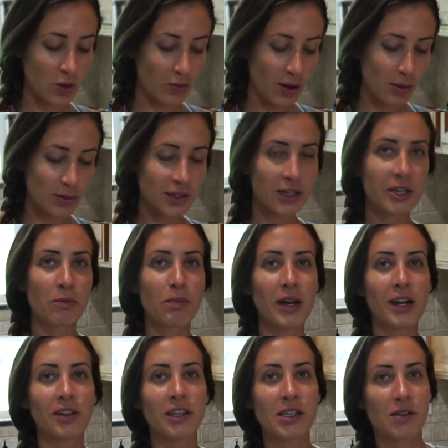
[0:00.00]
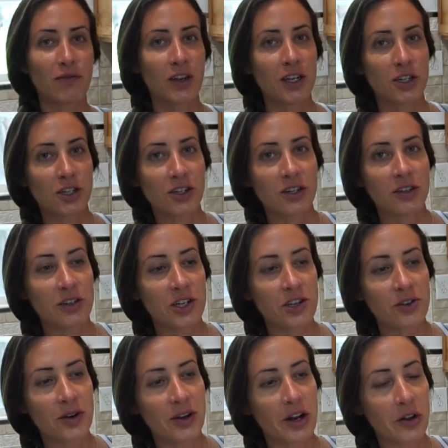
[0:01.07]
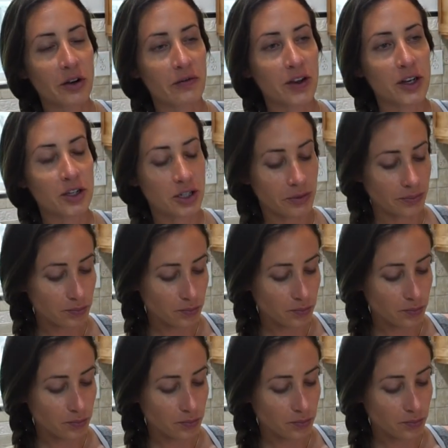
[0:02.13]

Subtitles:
if I was gonna compare this fish to another fish,